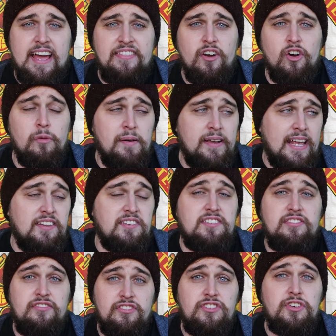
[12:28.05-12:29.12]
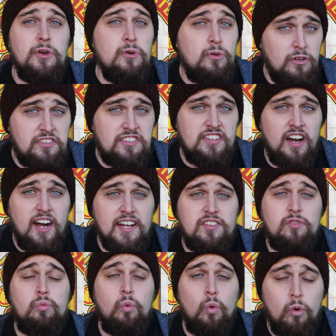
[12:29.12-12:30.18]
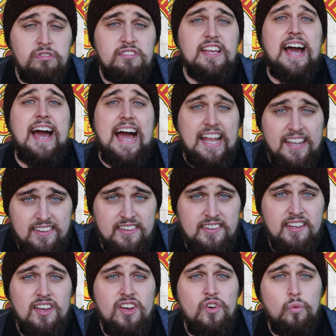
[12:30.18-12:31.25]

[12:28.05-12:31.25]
And they're up against 2 good sides, Wolves and